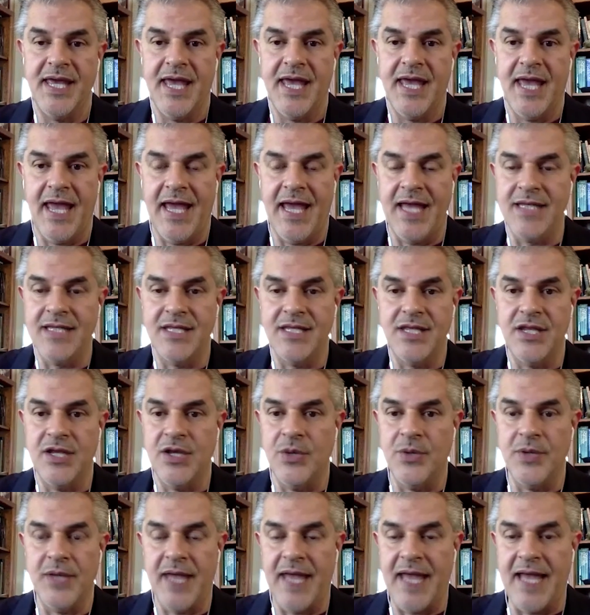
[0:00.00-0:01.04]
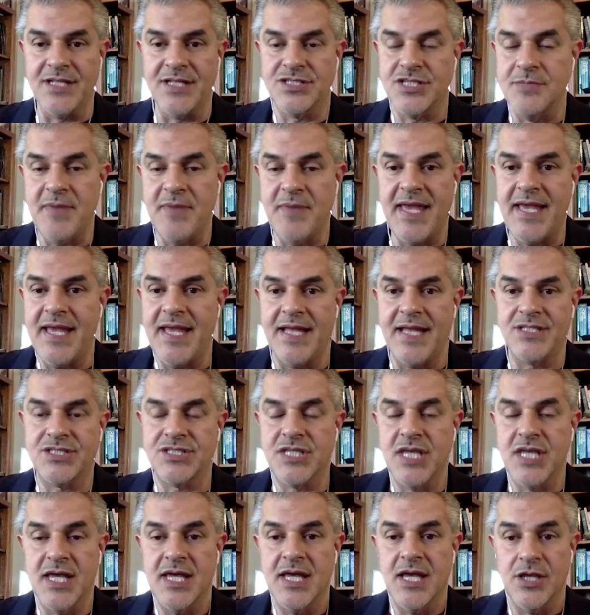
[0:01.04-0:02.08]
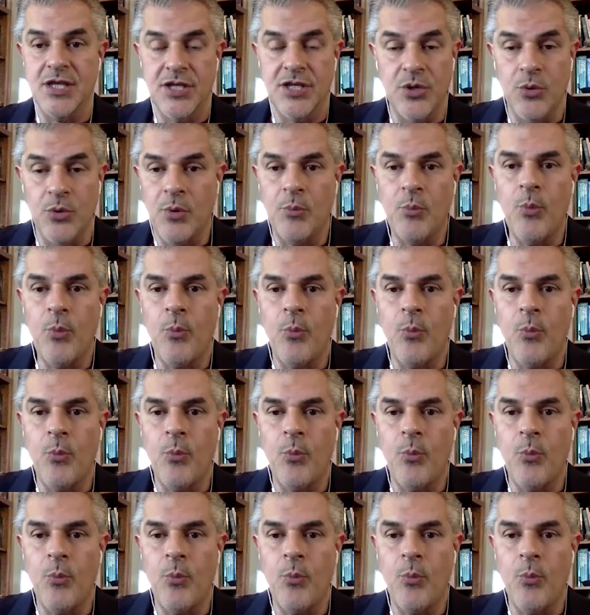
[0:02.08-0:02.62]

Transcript: And, you know, and to me, it's, you know, when,